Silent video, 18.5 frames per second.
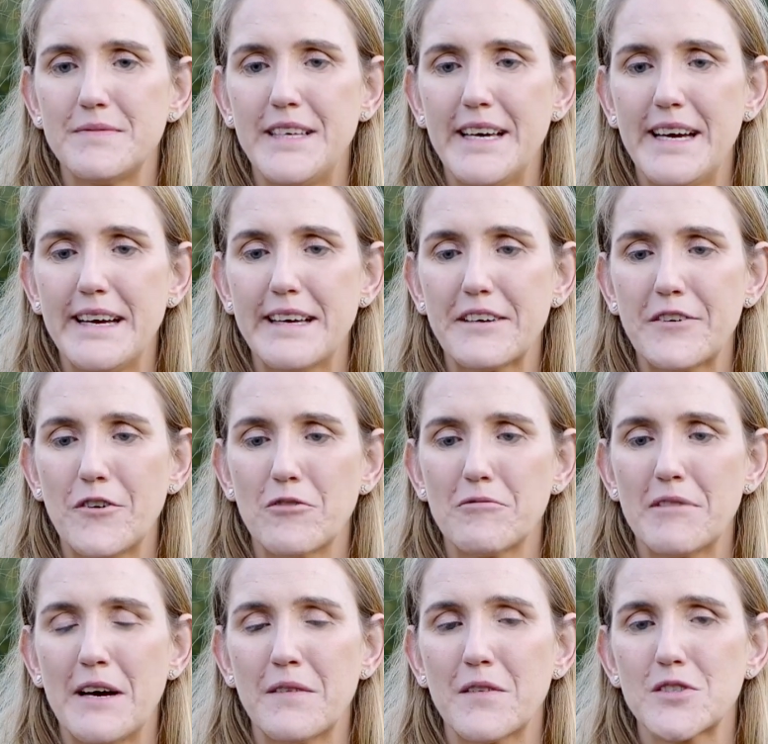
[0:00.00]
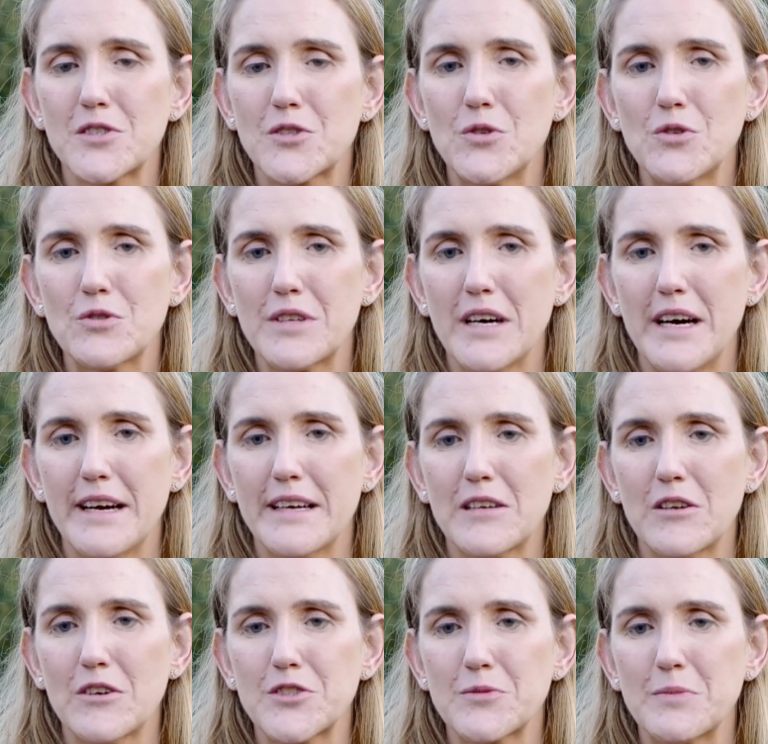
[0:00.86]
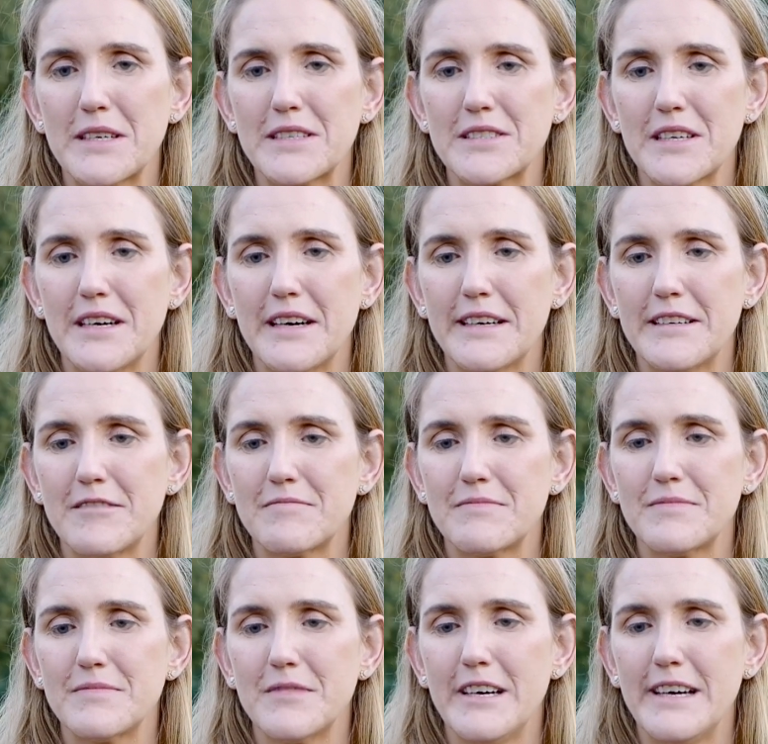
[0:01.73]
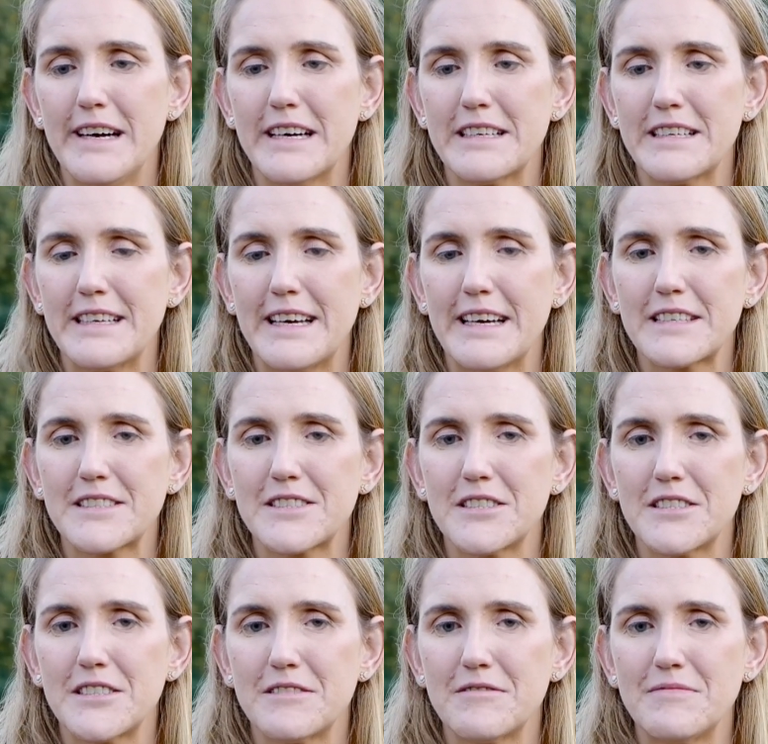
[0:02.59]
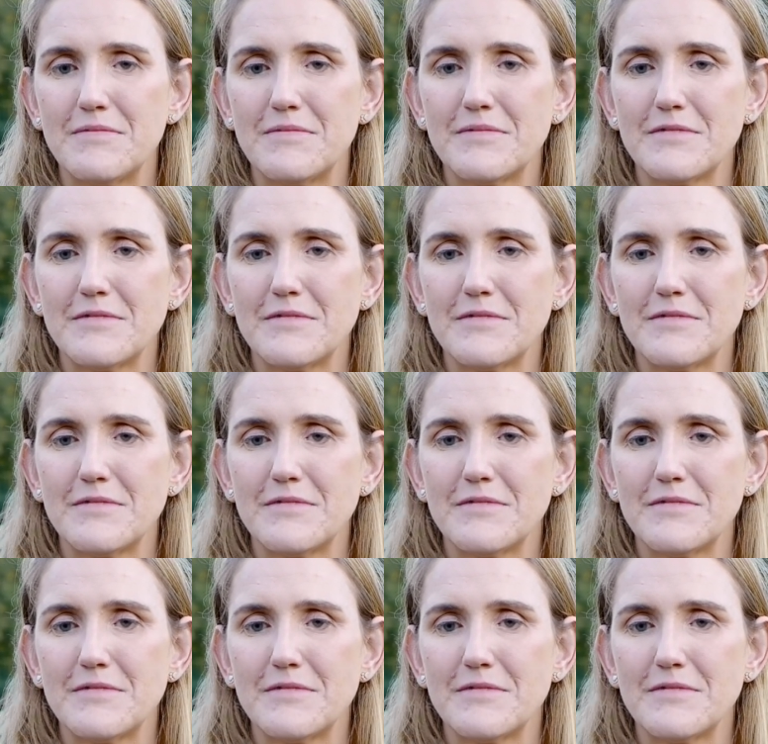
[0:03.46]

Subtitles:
Yeah, it got round the school that I'd lost my sight. I had an accident.